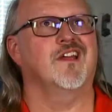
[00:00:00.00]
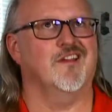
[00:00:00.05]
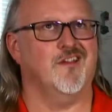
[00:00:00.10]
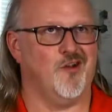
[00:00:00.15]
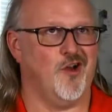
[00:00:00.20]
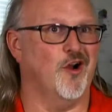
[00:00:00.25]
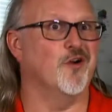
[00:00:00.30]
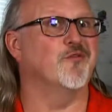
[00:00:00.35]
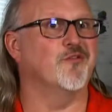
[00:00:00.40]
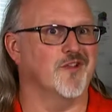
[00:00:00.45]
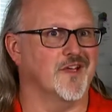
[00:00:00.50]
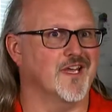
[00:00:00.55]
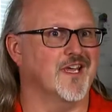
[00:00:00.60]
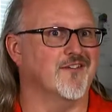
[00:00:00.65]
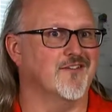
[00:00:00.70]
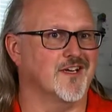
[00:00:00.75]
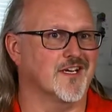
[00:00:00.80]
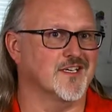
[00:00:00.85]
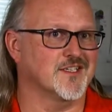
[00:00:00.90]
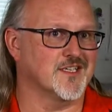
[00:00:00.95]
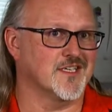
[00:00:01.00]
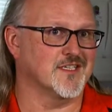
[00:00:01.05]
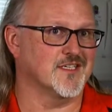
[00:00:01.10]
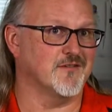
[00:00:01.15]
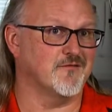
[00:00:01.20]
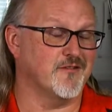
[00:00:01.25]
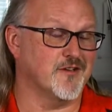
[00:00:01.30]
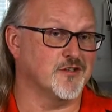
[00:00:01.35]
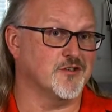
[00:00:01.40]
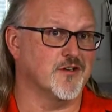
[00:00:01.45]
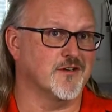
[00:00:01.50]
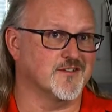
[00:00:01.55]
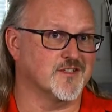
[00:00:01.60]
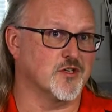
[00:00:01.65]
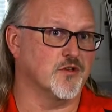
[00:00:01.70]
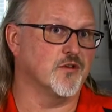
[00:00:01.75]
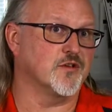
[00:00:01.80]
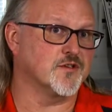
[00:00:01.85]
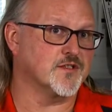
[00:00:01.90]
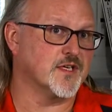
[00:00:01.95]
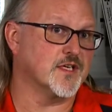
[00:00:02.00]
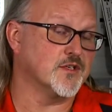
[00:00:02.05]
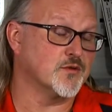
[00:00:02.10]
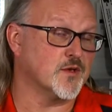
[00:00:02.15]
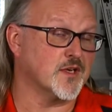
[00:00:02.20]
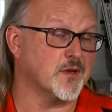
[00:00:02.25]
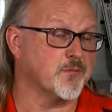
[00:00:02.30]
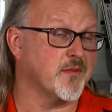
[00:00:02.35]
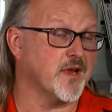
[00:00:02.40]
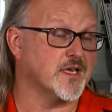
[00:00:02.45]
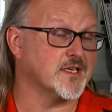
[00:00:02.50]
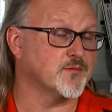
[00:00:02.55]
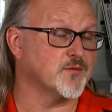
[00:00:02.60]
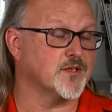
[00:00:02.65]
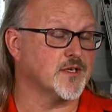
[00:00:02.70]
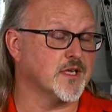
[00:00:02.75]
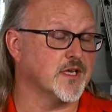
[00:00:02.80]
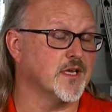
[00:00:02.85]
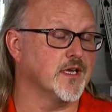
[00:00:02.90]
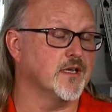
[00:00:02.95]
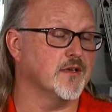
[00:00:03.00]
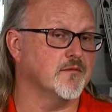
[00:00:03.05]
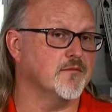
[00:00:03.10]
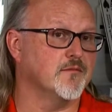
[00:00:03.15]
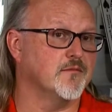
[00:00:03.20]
hopefully giving us as efficient a solar cell as we can possibly get.